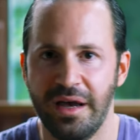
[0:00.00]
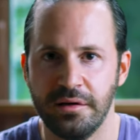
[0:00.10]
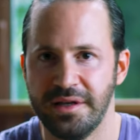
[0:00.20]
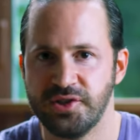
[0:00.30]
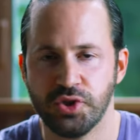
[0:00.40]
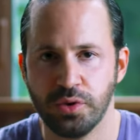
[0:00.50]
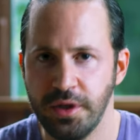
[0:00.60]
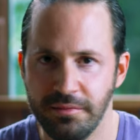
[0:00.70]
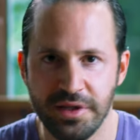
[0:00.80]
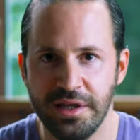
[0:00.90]
an
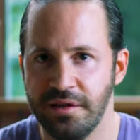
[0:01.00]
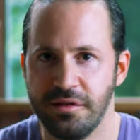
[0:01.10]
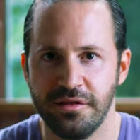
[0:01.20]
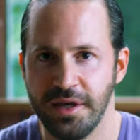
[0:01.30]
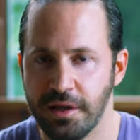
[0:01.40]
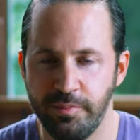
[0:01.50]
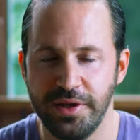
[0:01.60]
extremely thick